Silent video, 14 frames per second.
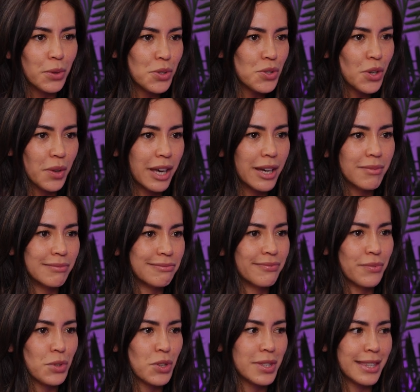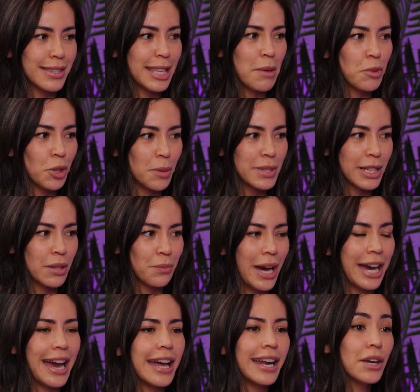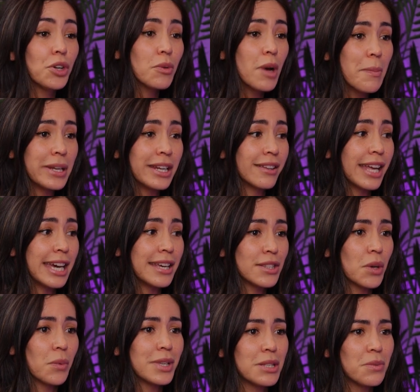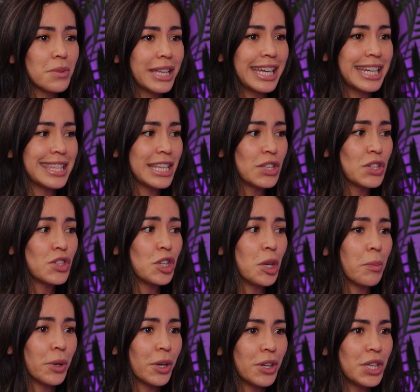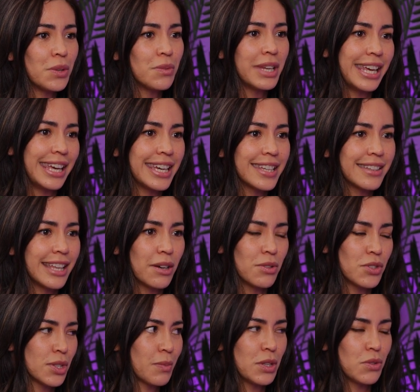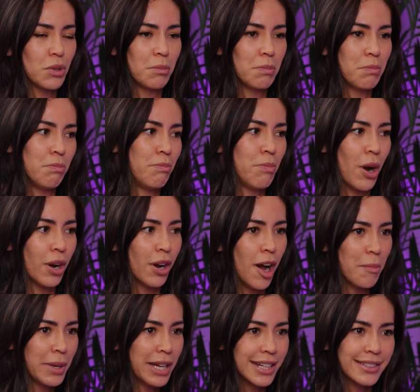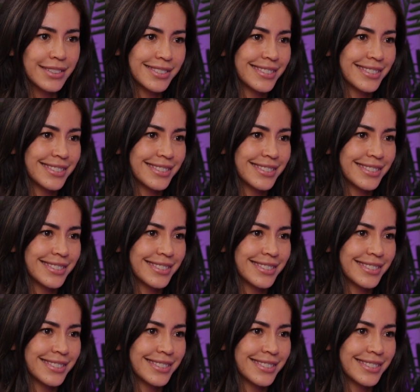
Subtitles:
who showed up, which is the same groups that and I grew up in LA, so it wasn't really anything super unique. Like we just went to a bar hopping.